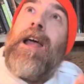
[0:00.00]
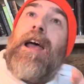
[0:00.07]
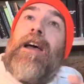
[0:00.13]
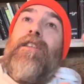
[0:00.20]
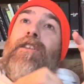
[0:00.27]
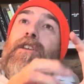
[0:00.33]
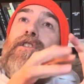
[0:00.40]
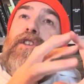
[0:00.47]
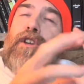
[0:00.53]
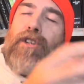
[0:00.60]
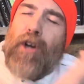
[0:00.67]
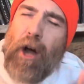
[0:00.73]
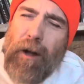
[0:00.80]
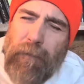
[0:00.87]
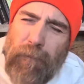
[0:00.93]
The
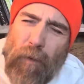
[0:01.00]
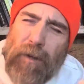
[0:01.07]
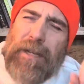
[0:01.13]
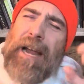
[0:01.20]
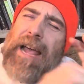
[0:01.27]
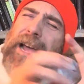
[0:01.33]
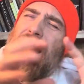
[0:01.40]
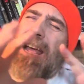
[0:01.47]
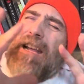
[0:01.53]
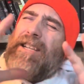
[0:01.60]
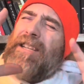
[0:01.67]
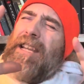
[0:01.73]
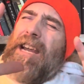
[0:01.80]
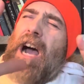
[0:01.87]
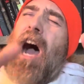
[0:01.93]
dark force. It's
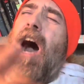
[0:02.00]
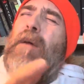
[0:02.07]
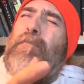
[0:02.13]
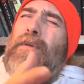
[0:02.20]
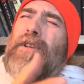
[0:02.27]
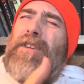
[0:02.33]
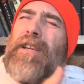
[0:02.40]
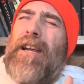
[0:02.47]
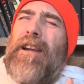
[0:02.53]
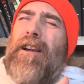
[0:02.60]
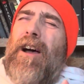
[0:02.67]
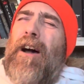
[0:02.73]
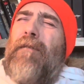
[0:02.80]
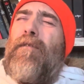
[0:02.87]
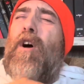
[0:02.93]
the opposite
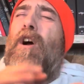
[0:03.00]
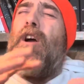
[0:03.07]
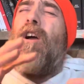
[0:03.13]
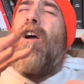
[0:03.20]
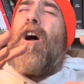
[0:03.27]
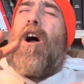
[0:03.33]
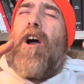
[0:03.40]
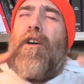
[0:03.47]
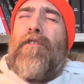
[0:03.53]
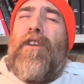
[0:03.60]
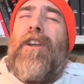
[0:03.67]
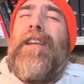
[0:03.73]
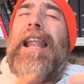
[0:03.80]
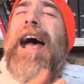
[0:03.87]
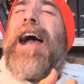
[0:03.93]
of or the
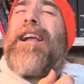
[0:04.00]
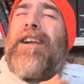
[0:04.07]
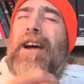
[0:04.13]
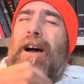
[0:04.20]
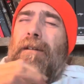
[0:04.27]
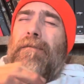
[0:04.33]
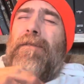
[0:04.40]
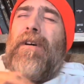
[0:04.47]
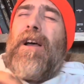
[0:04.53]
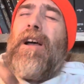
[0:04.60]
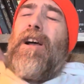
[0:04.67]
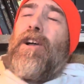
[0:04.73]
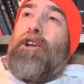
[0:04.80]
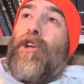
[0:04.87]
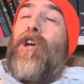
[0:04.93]
lack of
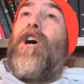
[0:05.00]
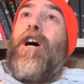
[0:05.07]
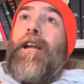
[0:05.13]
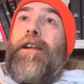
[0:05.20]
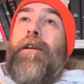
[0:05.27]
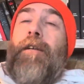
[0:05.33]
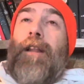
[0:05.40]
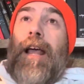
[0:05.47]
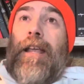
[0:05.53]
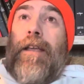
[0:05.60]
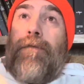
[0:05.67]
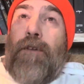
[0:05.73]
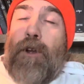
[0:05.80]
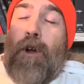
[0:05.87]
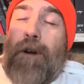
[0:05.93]
good. Like
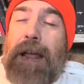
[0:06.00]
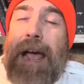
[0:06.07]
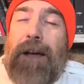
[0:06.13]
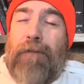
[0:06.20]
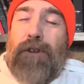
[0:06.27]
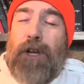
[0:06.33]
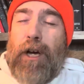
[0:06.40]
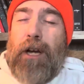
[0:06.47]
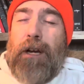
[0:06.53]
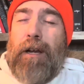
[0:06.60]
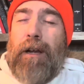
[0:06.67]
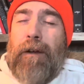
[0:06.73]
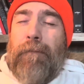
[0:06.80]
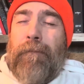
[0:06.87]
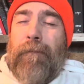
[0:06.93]
if you don't have good,
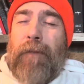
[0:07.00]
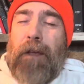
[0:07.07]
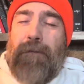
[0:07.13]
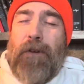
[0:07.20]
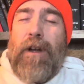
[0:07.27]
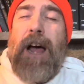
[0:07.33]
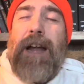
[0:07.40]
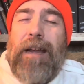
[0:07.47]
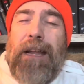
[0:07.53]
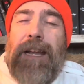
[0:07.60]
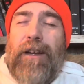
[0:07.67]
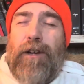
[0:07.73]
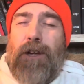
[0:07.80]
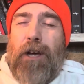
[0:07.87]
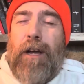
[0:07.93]
if you're not
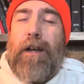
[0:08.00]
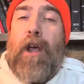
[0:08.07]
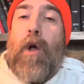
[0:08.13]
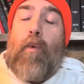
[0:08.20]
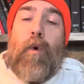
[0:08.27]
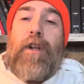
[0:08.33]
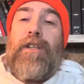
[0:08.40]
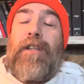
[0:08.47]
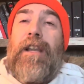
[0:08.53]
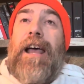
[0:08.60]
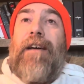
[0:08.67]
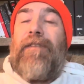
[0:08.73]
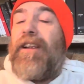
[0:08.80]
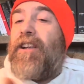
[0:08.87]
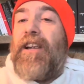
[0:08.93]
in good, what's
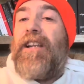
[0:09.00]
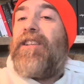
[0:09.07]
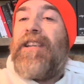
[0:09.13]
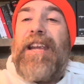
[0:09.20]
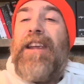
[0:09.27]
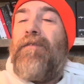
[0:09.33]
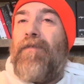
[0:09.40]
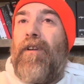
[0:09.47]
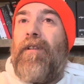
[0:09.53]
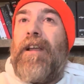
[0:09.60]
left? It's evil.